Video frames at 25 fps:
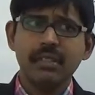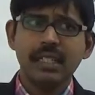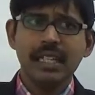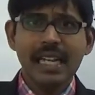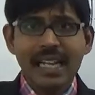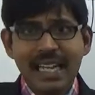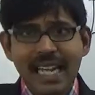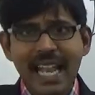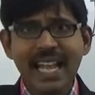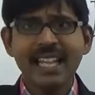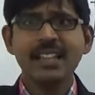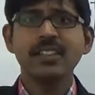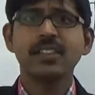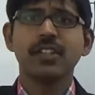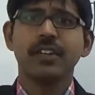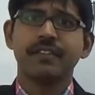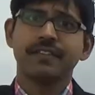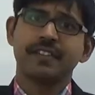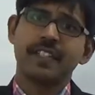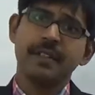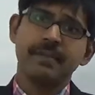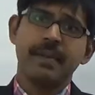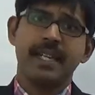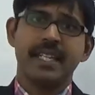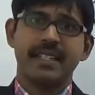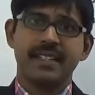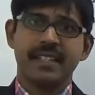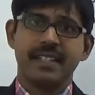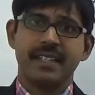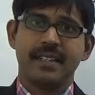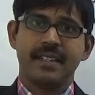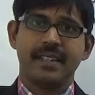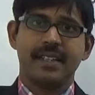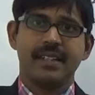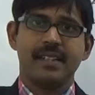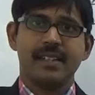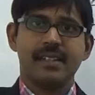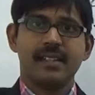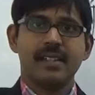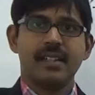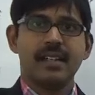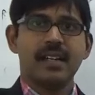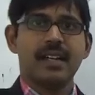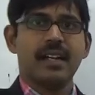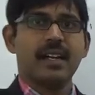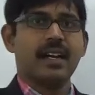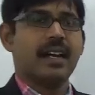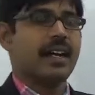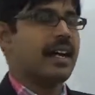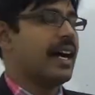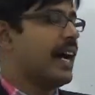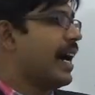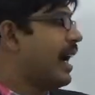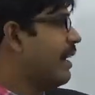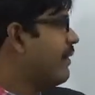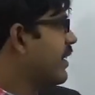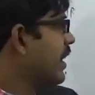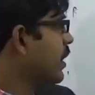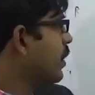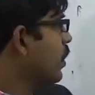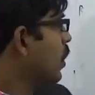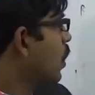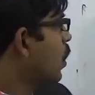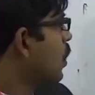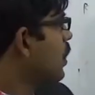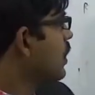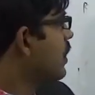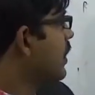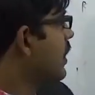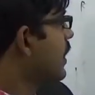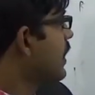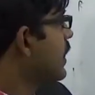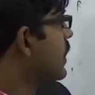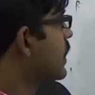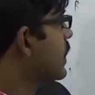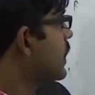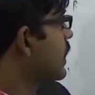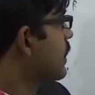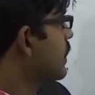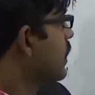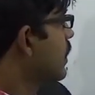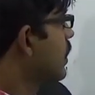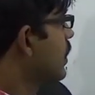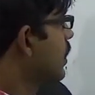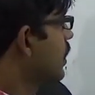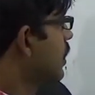length of the material. Having known these